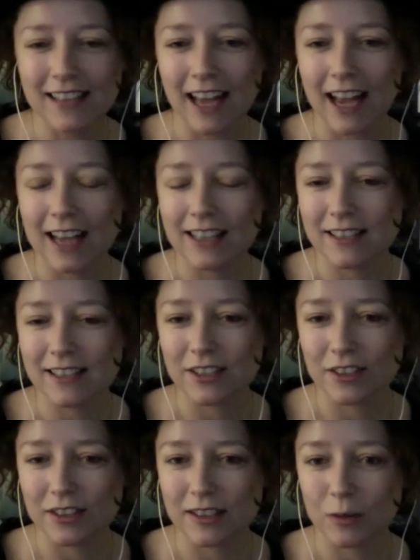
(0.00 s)

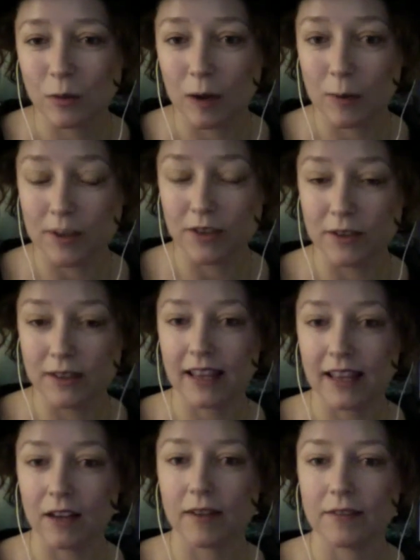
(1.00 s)
seriously, while we're doing this Daily
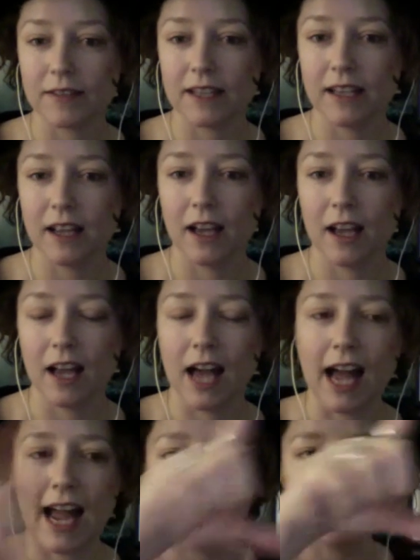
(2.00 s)
Confetti, I
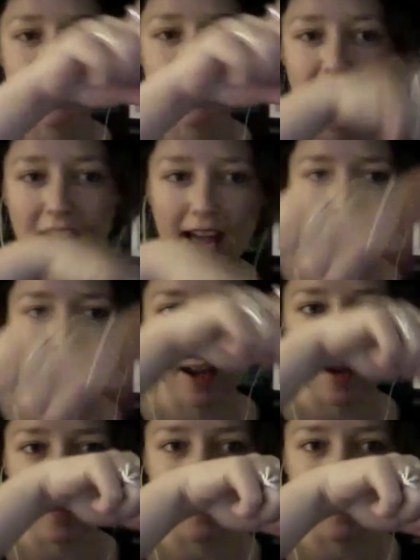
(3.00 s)
have a chat
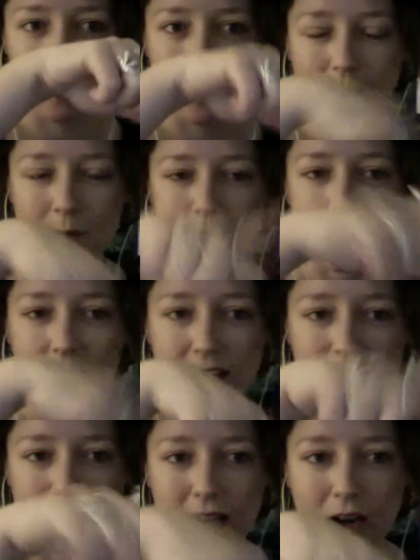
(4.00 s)
up where I'm talking to
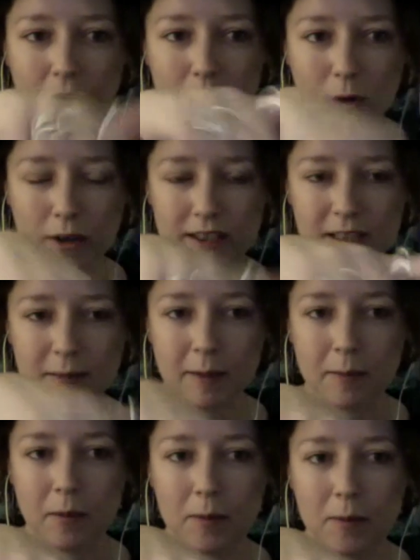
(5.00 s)
my home warranty
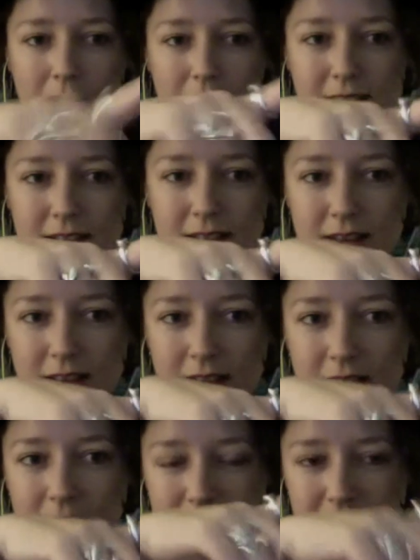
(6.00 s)
people because
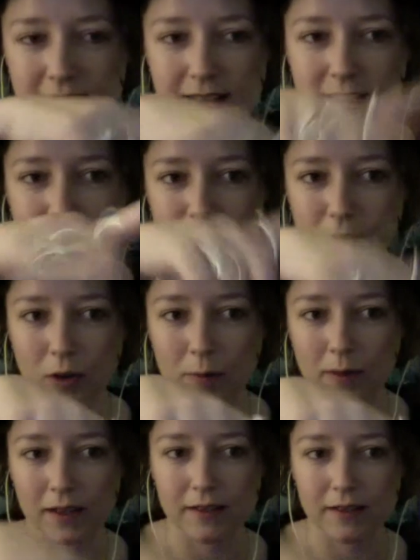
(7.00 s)
this is their fault
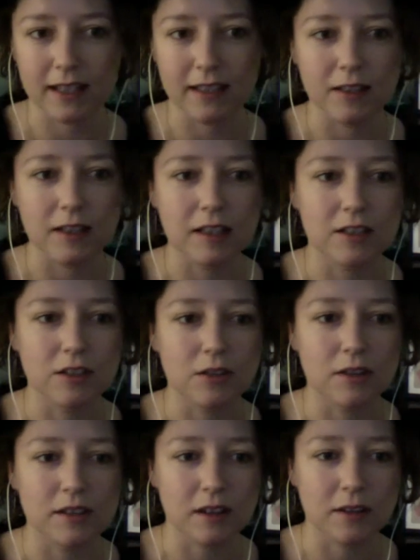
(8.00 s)
because they didn't do
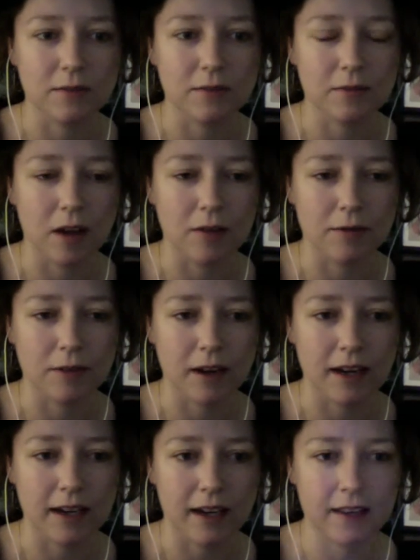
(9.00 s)
this on Friday
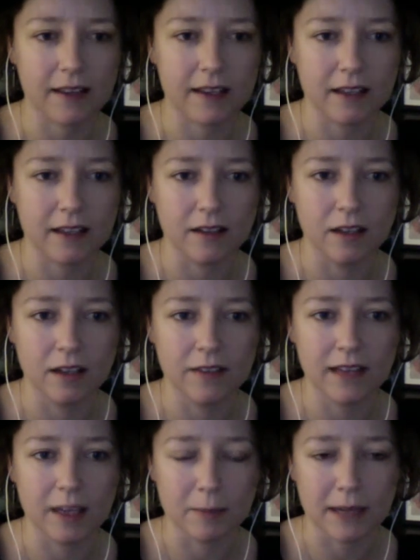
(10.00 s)
night. They didn't
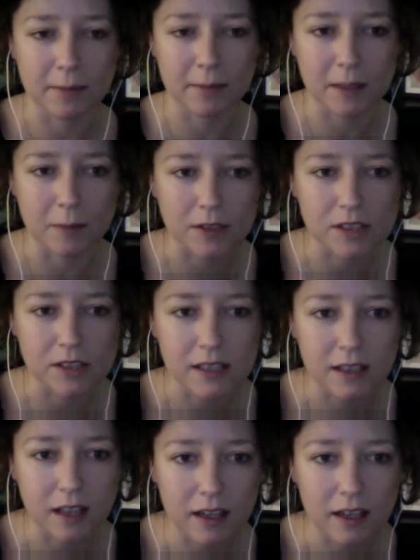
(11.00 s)
pick up the emergency line.